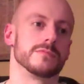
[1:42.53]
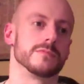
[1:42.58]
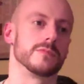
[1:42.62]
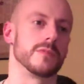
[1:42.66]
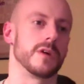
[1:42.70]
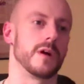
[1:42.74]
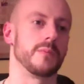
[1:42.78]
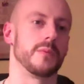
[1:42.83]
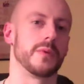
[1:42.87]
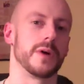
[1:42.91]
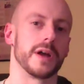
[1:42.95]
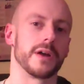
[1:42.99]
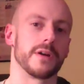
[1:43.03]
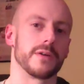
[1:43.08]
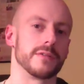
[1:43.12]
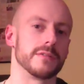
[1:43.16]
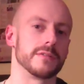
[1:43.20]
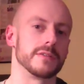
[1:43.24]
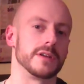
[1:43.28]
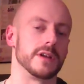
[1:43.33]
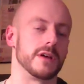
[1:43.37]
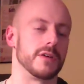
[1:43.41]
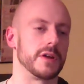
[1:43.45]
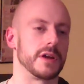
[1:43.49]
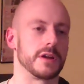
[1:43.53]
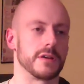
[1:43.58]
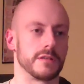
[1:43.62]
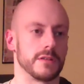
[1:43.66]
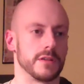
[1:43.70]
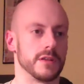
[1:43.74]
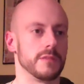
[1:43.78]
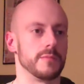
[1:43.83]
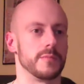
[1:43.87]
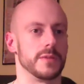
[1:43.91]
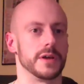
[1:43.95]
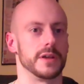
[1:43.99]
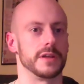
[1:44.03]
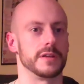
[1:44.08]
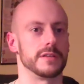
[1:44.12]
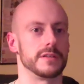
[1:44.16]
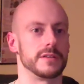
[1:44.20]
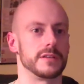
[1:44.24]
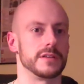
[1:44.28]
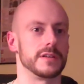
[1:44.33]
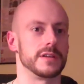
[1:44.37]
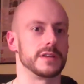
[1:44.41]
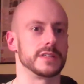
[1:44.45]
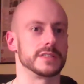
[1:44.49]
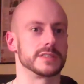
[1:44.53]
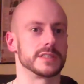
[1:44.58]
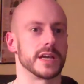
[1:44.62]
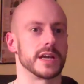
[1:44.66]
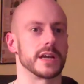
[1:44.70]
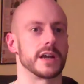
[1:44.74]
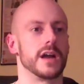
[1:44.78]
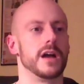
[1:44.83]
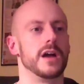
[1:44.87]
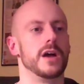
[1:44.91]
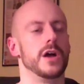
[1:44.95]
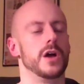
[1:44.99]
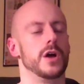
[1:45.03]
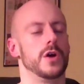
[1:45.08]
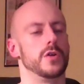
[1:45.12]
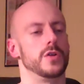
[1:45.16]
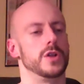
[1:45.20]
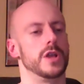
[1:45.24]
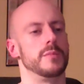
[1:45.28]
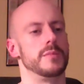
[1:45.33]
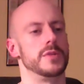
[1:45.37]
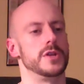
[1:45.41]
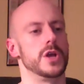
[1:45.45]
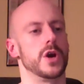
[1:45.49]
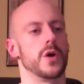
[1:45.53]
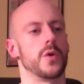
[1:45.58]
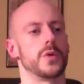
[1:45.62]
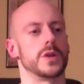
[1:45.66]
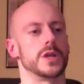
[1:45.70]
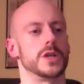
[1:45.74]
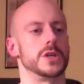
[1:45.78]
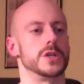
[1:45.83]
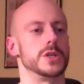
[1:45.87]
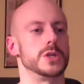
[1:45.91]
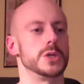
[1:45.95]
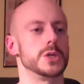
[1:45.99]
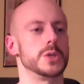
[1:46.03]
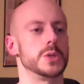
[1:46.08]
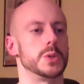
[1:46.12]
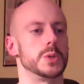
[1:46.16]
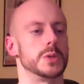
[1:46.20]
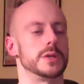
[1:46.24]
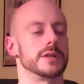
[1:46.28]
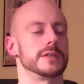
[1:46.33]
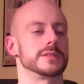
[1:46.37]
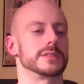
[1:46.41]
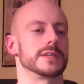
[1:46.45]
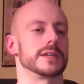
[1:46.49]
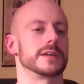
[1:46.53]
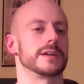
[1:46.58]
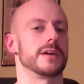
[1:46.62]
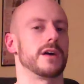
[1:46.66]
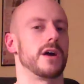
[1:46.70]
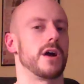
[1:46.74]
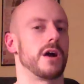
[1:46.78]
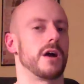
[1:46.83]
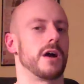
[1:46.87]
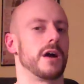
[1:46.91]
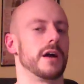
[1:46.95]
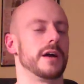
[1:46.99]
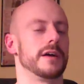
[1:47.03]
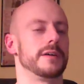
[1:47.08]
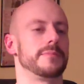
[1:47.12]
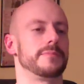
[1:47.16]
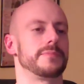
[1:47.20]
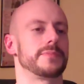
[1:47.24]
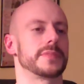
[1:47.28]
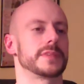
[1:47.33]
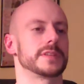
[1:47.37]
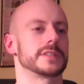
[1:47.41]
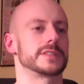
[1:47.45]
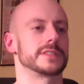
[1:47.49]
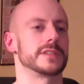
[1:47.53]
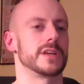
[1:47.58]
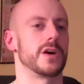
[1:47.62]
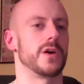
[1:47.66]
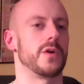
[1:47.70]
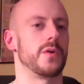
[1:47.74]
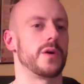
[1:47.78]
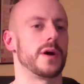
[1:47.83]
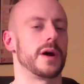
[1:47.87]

I'll play, here in a little bit." And he's like, "Let me know when you do." And I was like, "All right." So